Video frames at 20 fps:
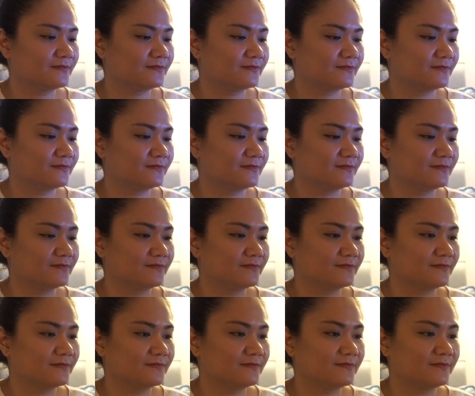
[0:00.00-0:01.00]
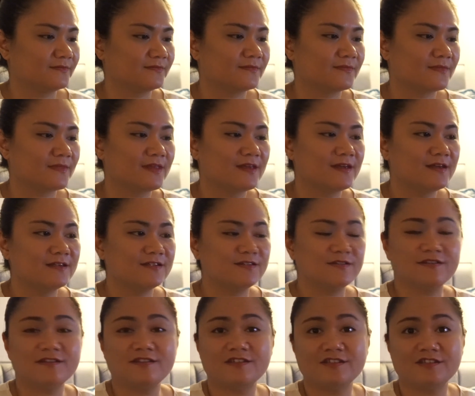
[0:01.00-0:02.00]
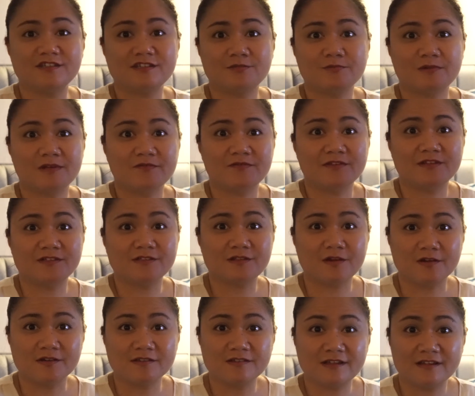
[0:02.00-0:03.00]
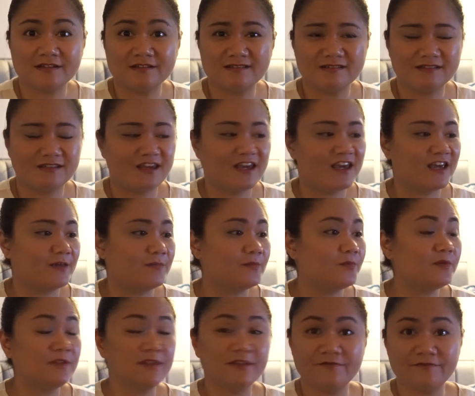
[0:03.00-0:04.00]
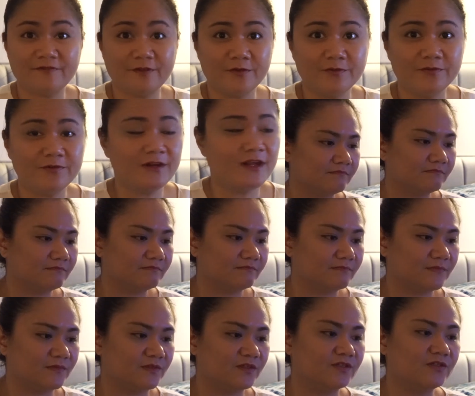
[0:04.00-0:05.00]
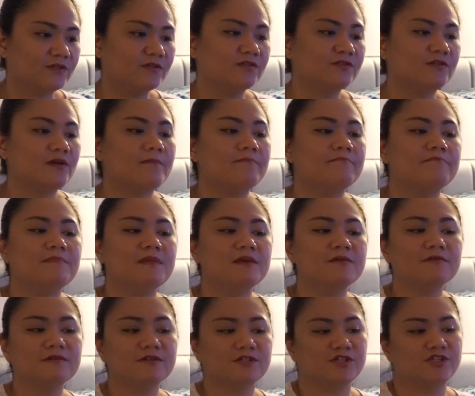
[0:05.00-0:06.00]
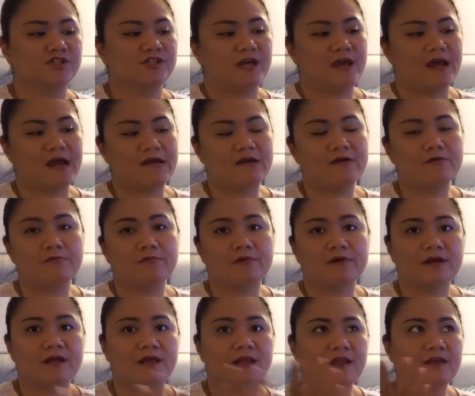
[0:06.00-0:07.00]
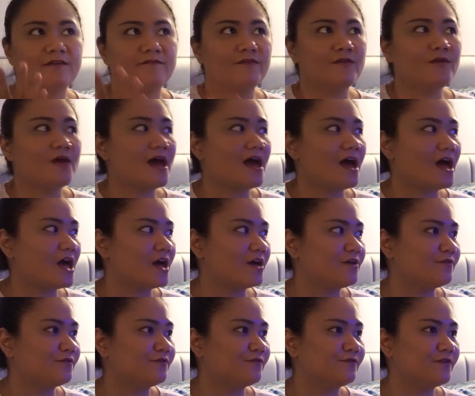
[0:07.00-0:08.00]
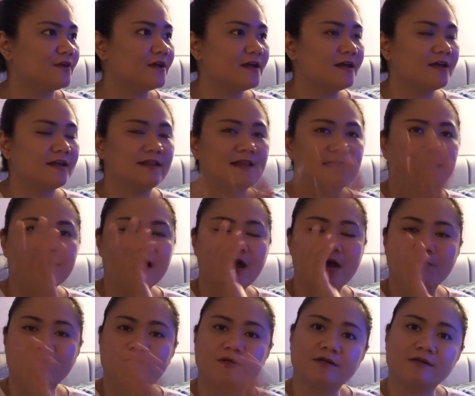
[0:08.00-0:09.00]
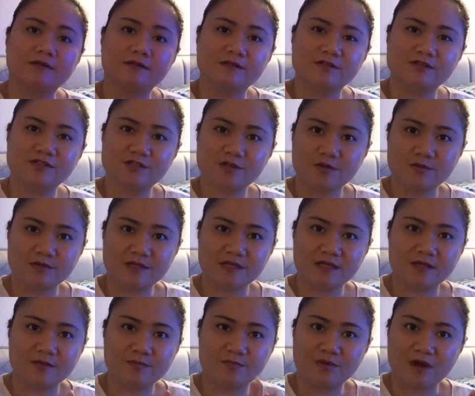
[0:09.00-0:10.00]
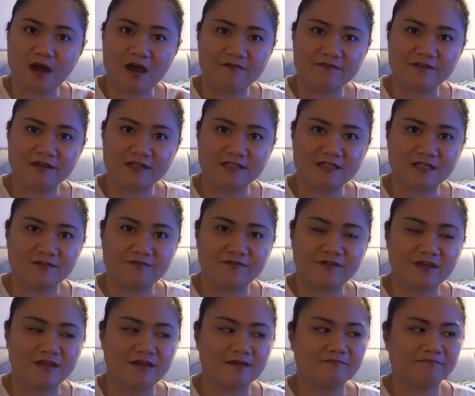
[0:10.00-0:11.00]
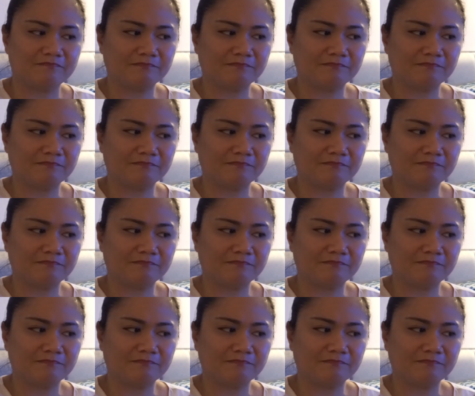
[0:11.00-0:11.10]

We will go in. So this is just one of the songs that came with the phone. There's also a mirror share, wherein if you have, like our Sony Bravia TV